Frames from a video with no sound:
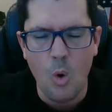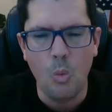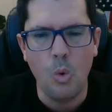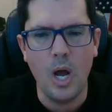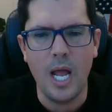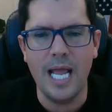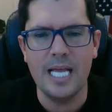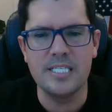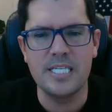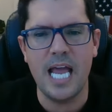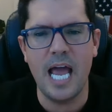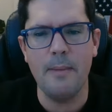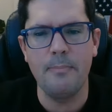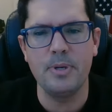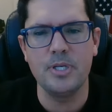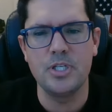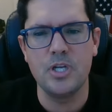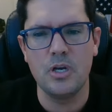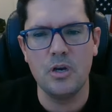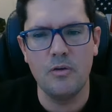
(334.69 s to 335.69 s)
What has
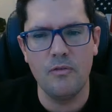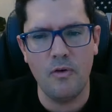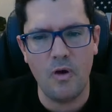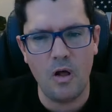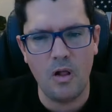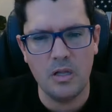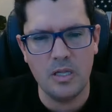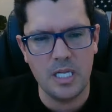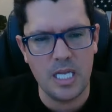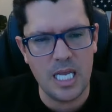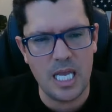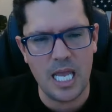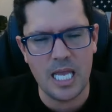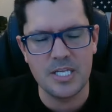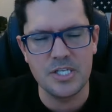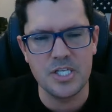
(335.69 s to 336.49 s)
happened to Navalny